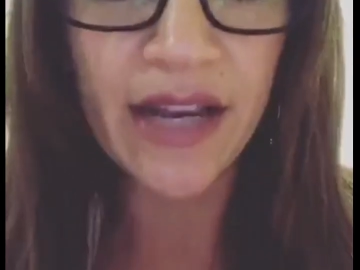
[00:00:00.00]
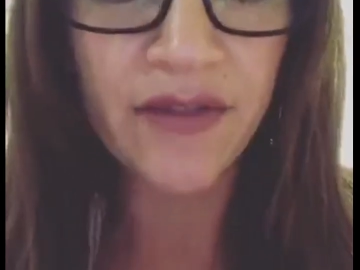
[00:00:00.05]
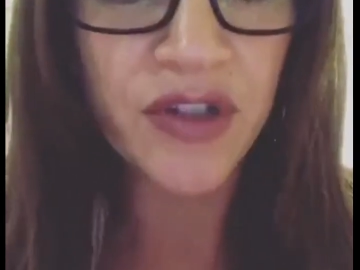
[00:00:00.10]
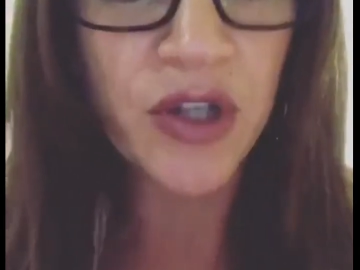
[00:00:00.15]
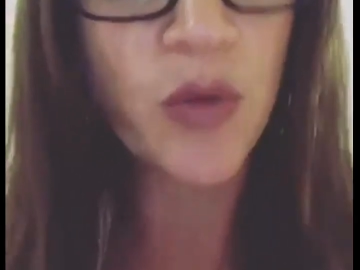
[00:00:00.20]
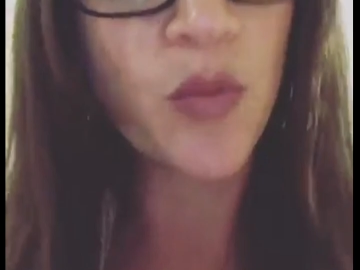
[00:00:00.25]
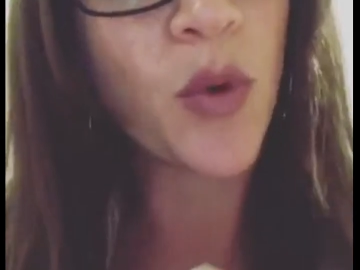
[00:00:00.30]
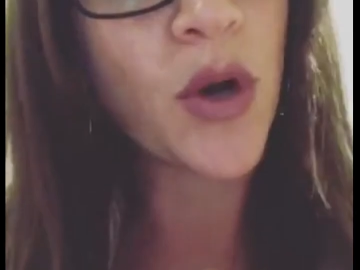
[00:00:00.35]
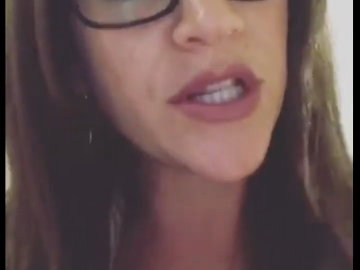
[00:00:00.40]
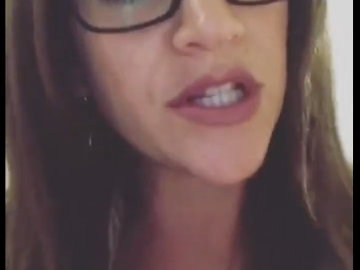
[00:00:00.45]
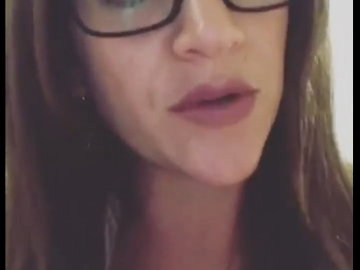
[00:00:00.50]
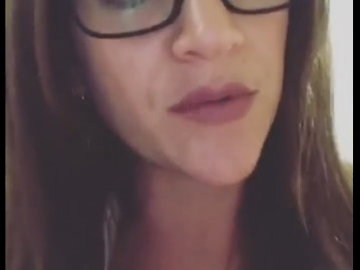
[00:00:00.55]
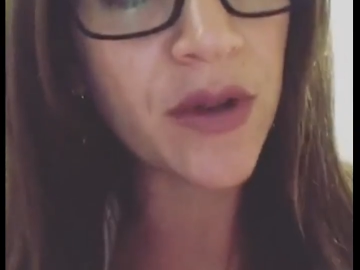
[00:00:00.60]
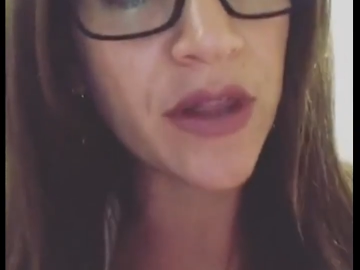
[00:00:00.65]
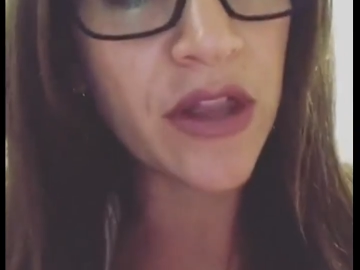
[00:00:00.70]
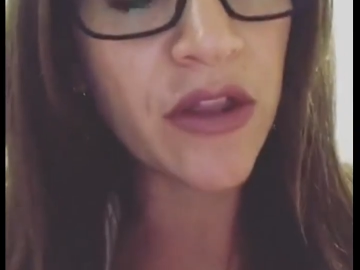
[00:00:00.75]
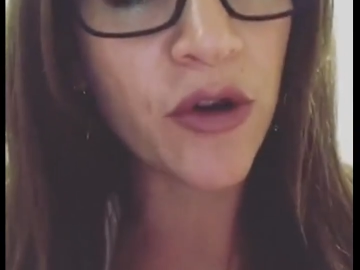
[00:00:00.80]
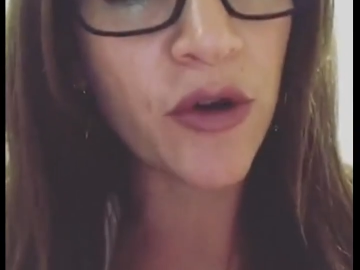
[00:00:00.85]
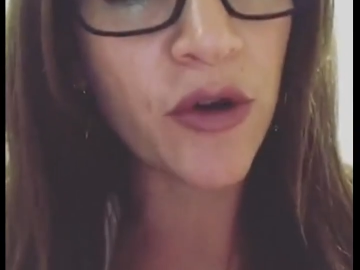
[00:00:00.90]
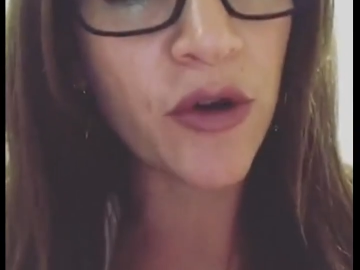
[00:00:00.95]
If she wasn't
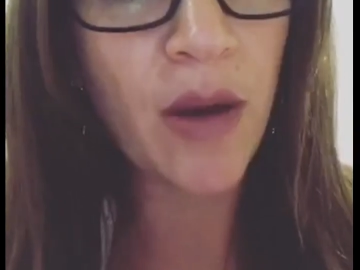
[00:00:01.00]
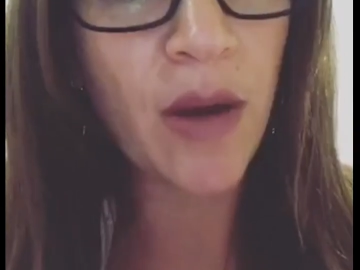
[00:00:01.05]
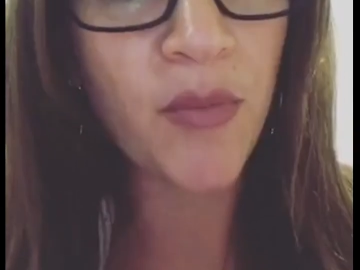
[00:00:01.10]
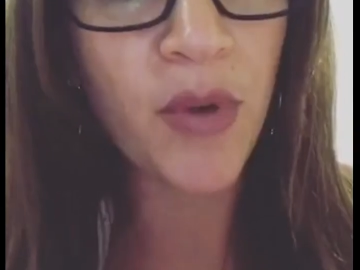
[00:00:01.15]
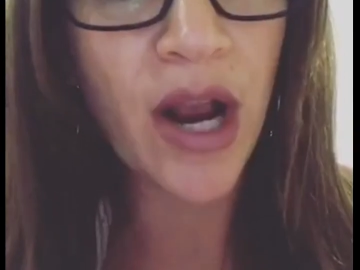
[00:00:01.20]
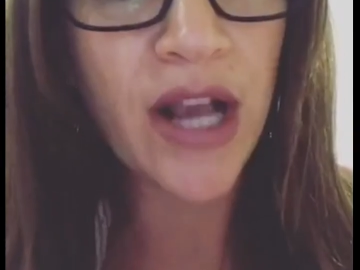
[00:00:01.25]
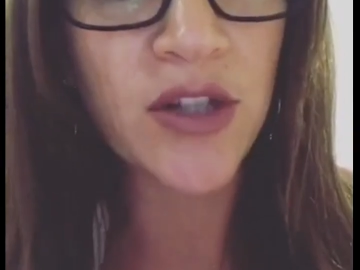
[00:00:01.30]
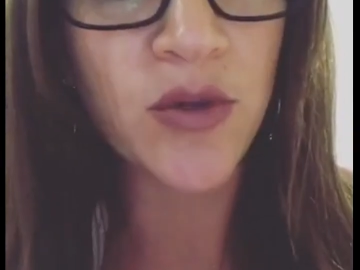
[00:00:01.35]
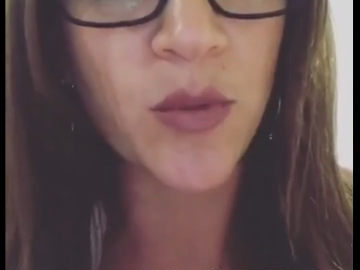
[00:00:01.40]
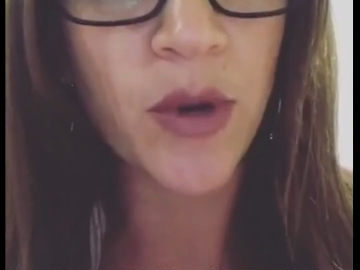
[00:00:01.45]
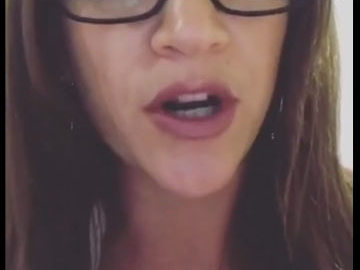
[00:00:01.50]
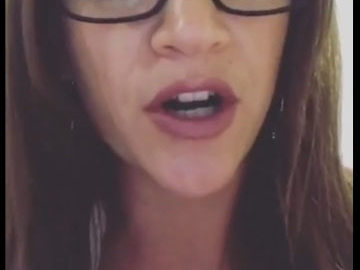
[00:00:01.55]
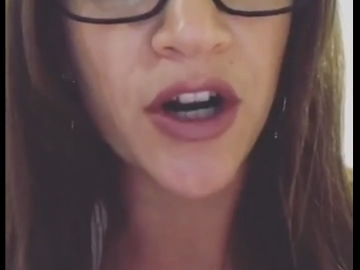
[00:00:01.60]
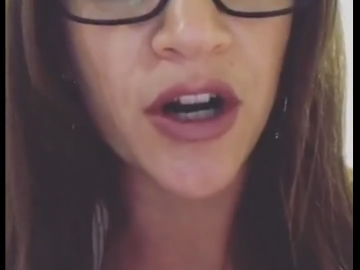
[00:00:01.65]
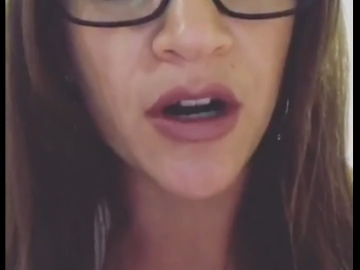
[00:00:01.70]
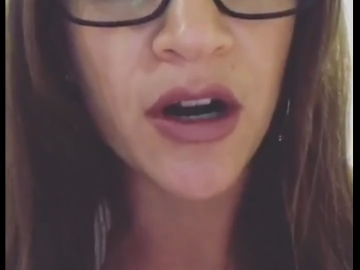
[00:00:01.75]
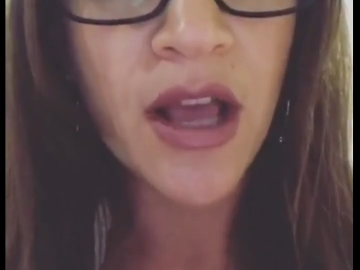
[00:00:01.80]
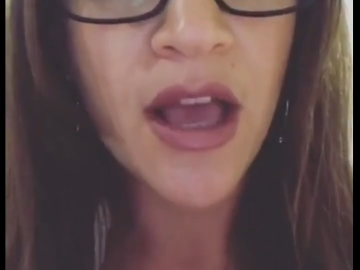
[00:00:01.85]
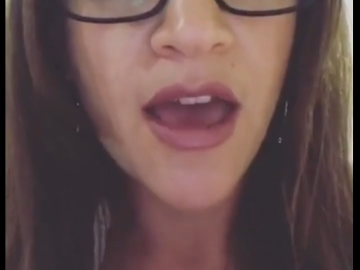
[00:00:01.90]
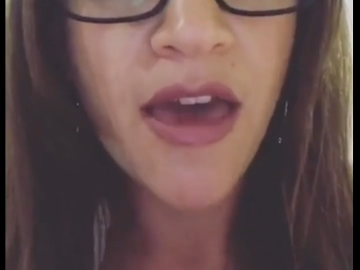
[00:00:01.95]
really the grand prize winner,